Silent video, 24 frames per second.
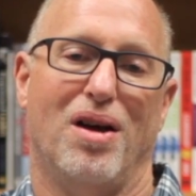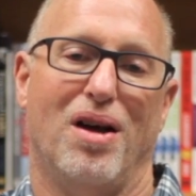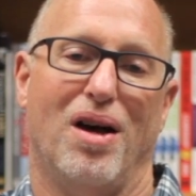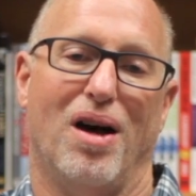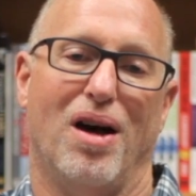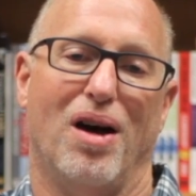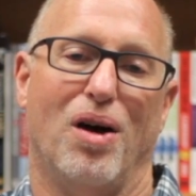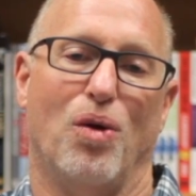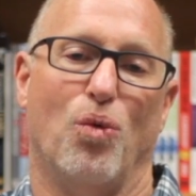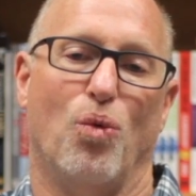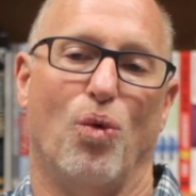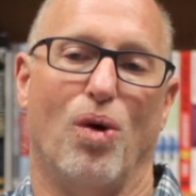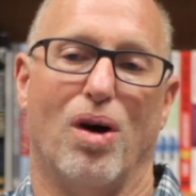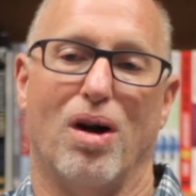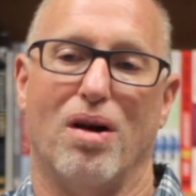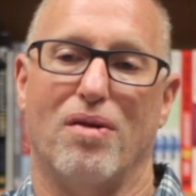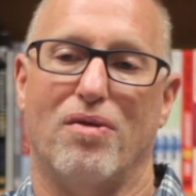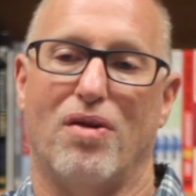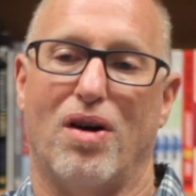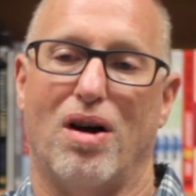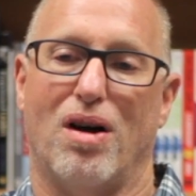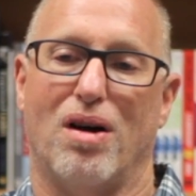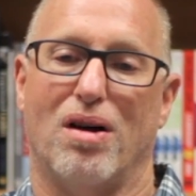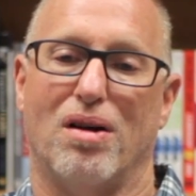Uh, one
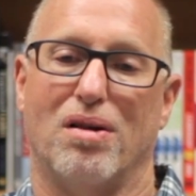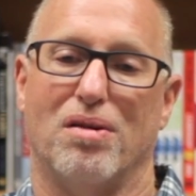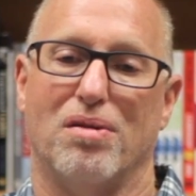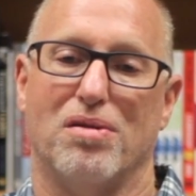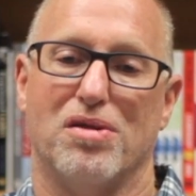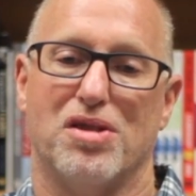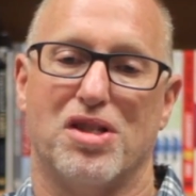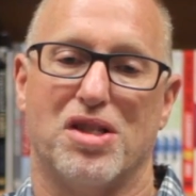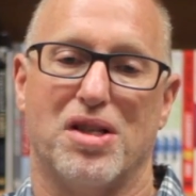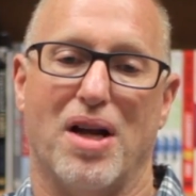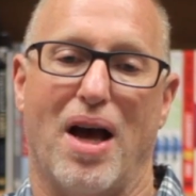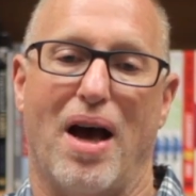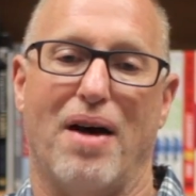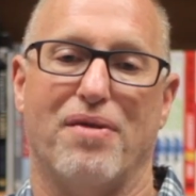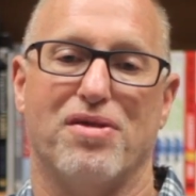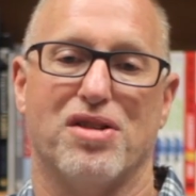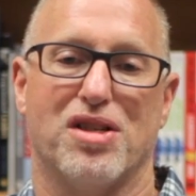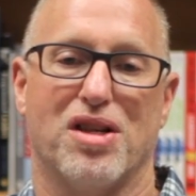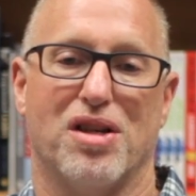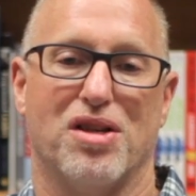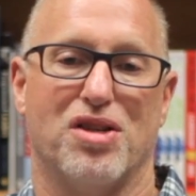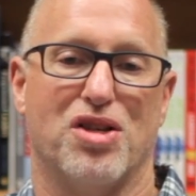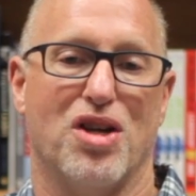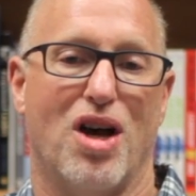of our staff is
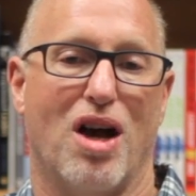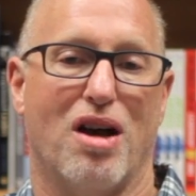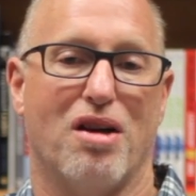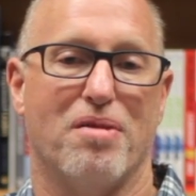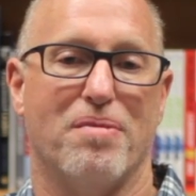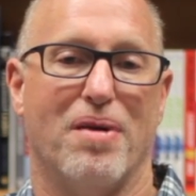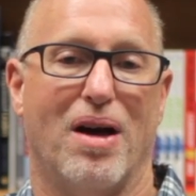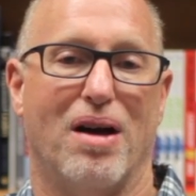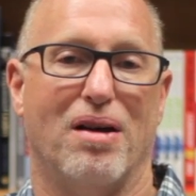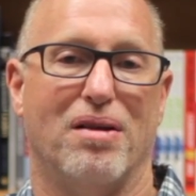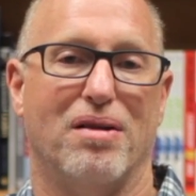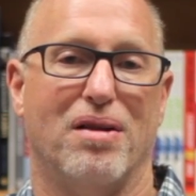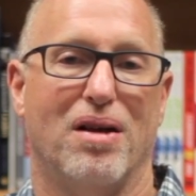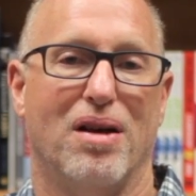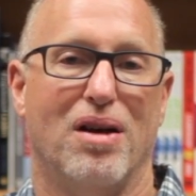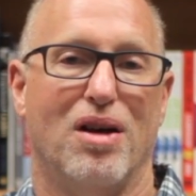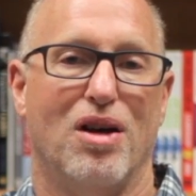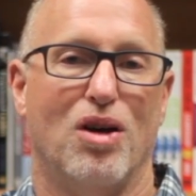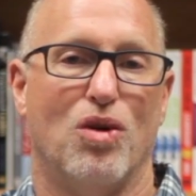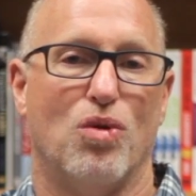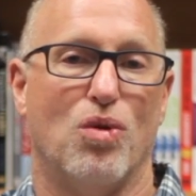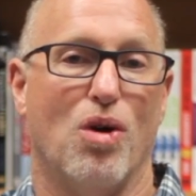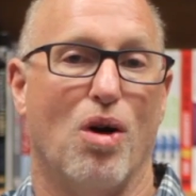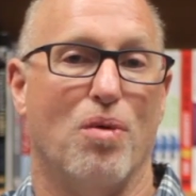going to talk about
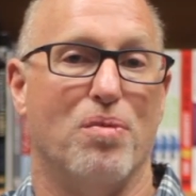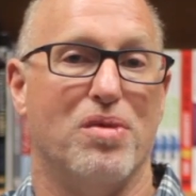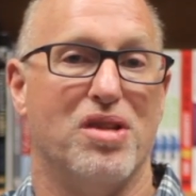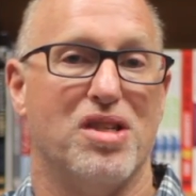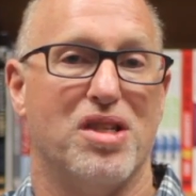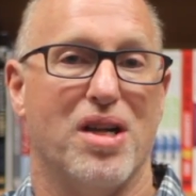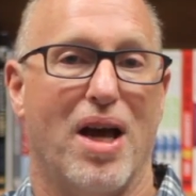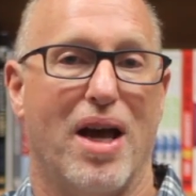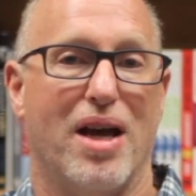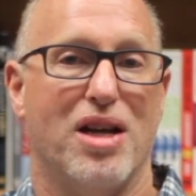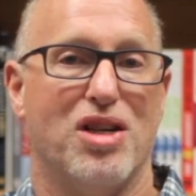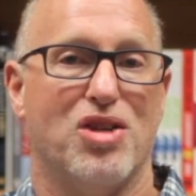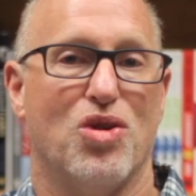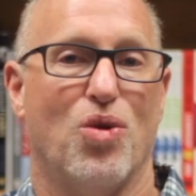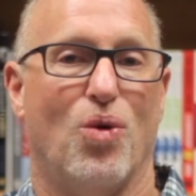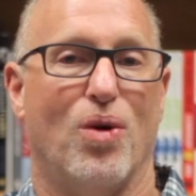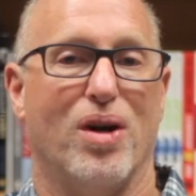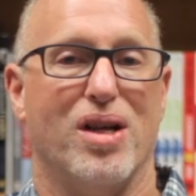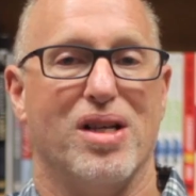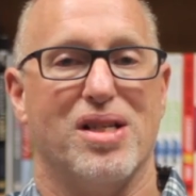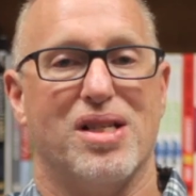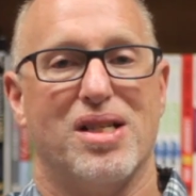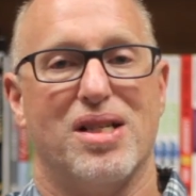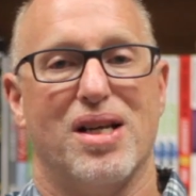Romans 8
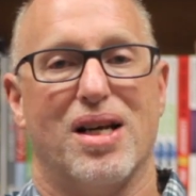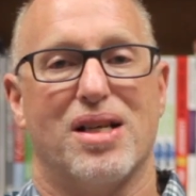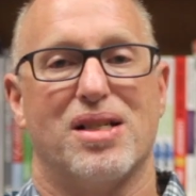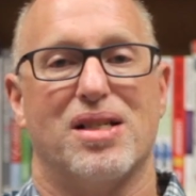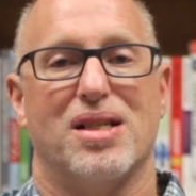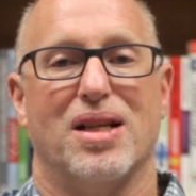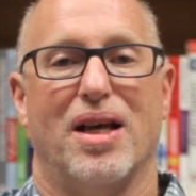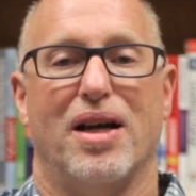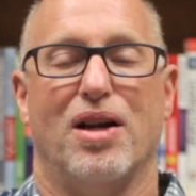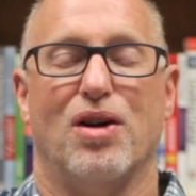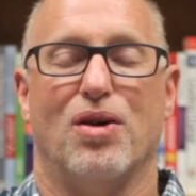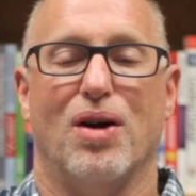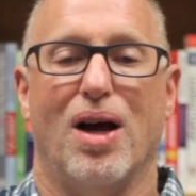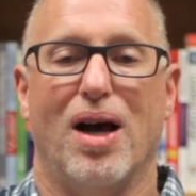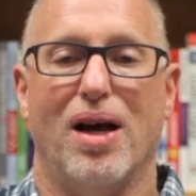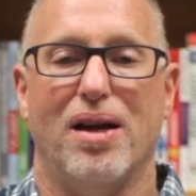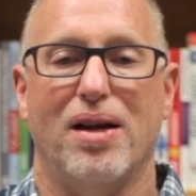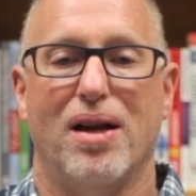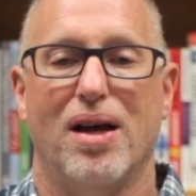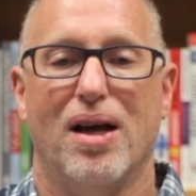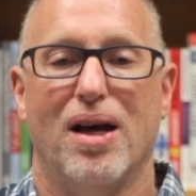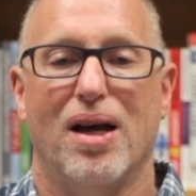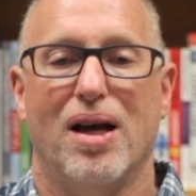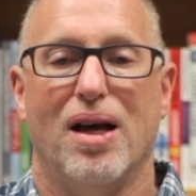26 later
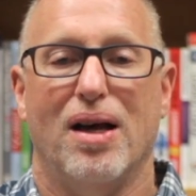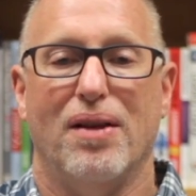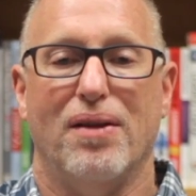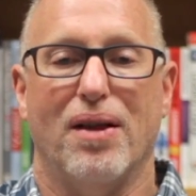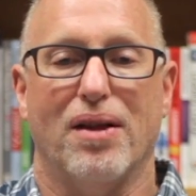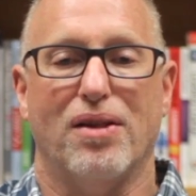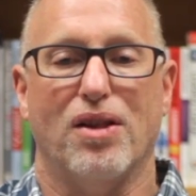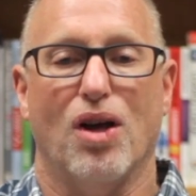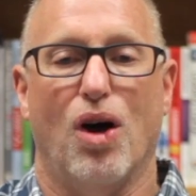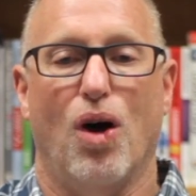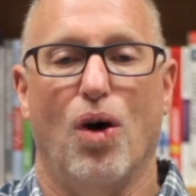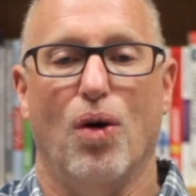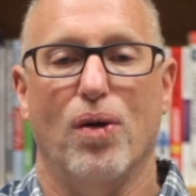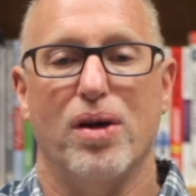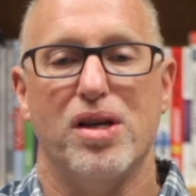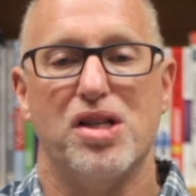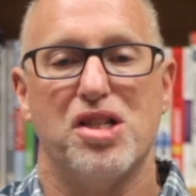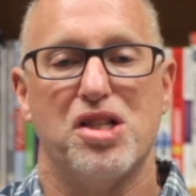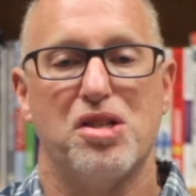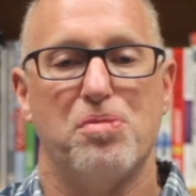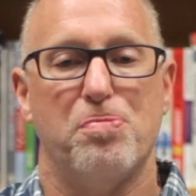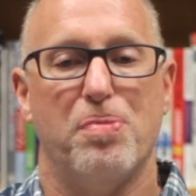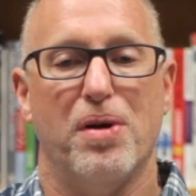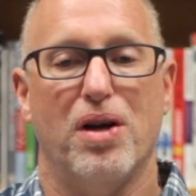on, that the Holy
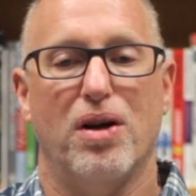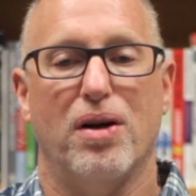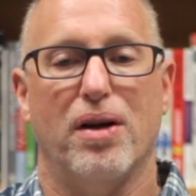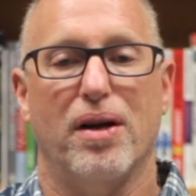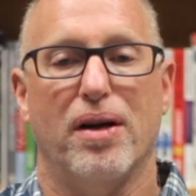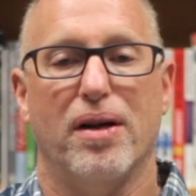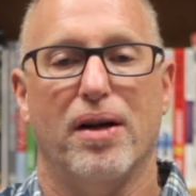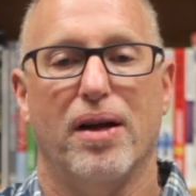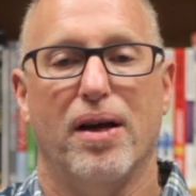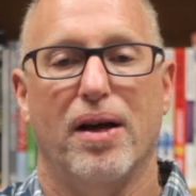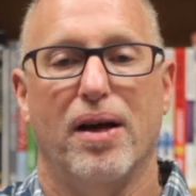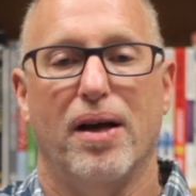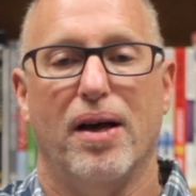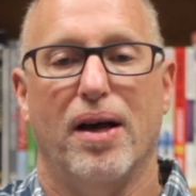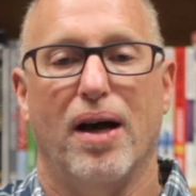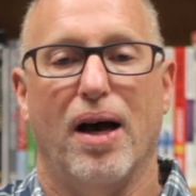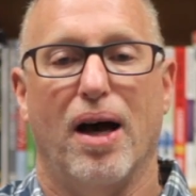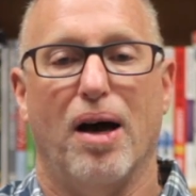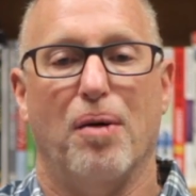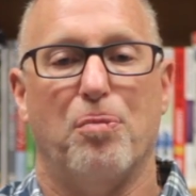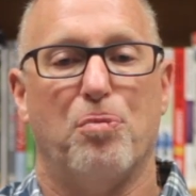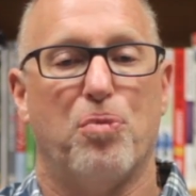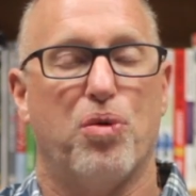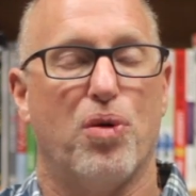Spirit
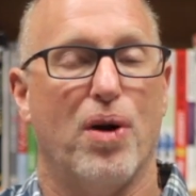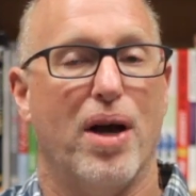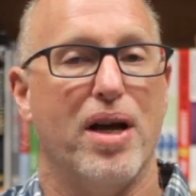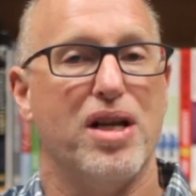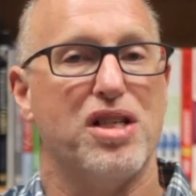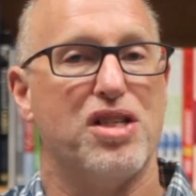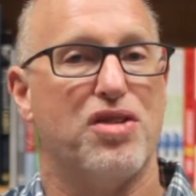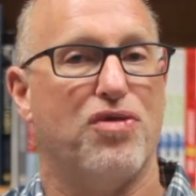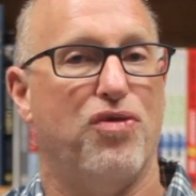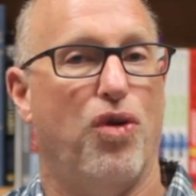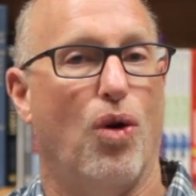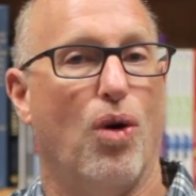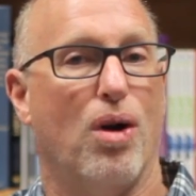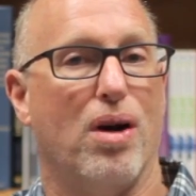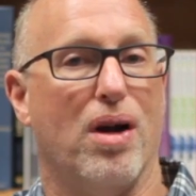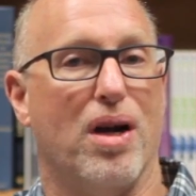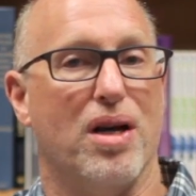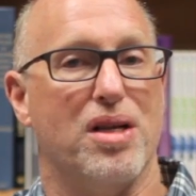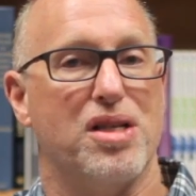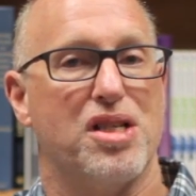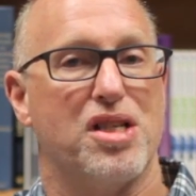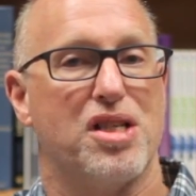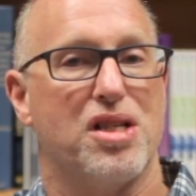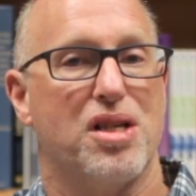uh, prays for
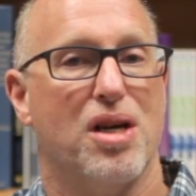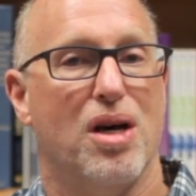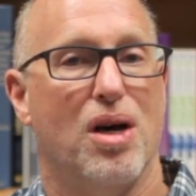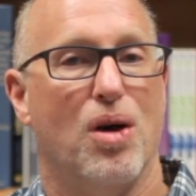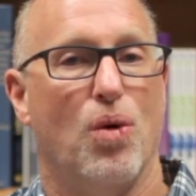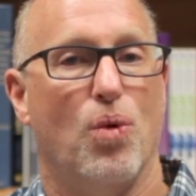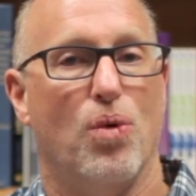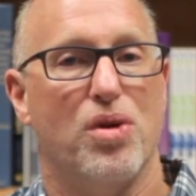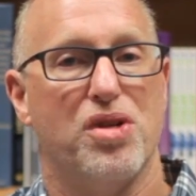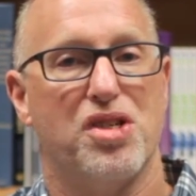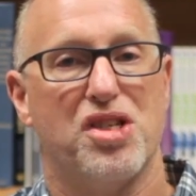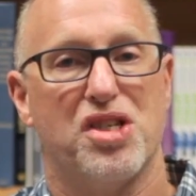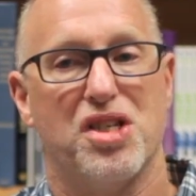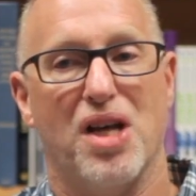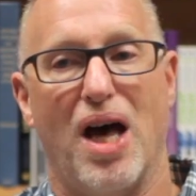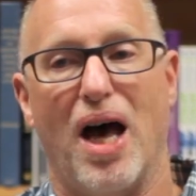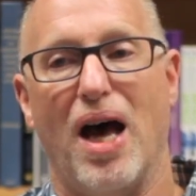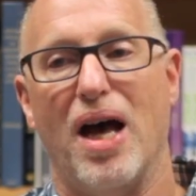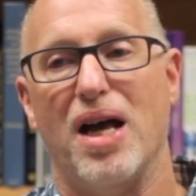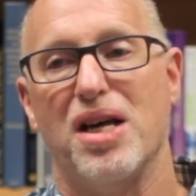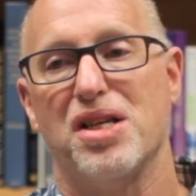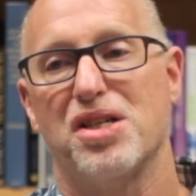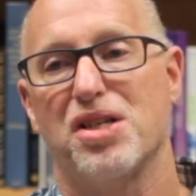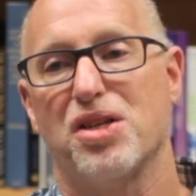us with
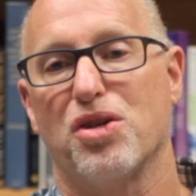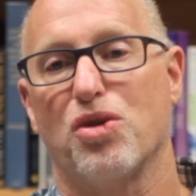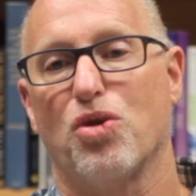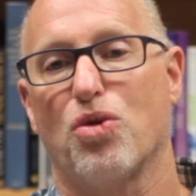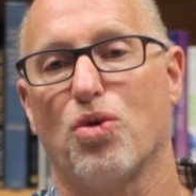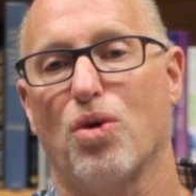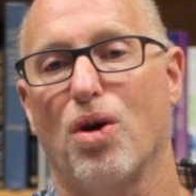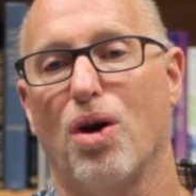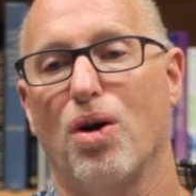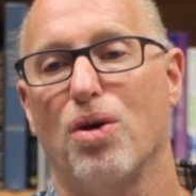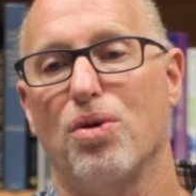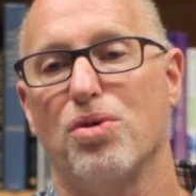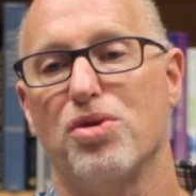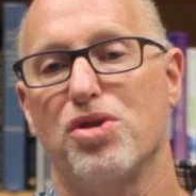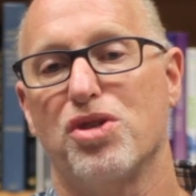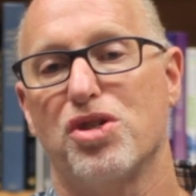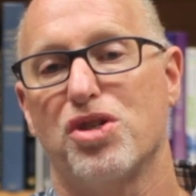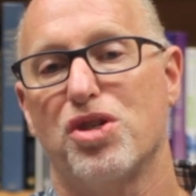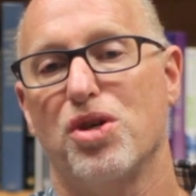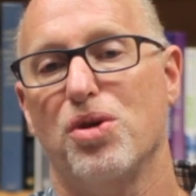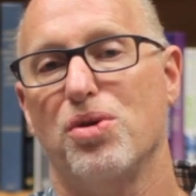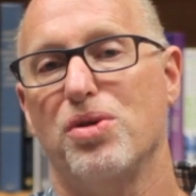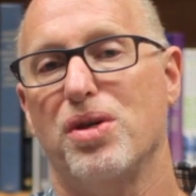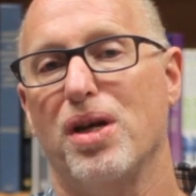sighs and groans
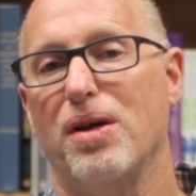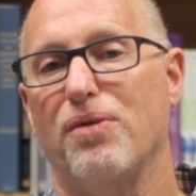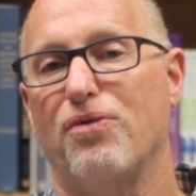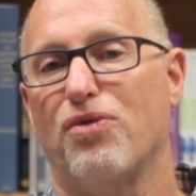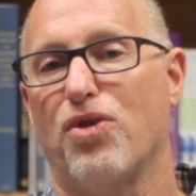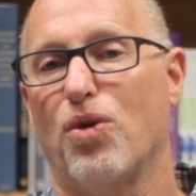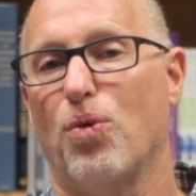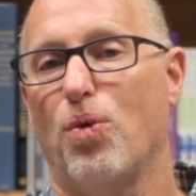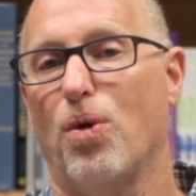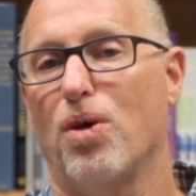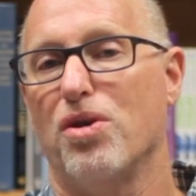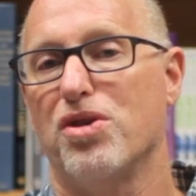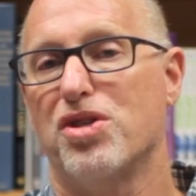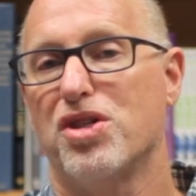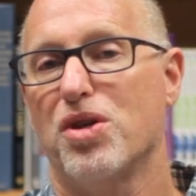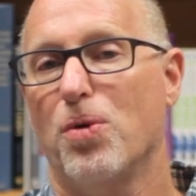too deep for words.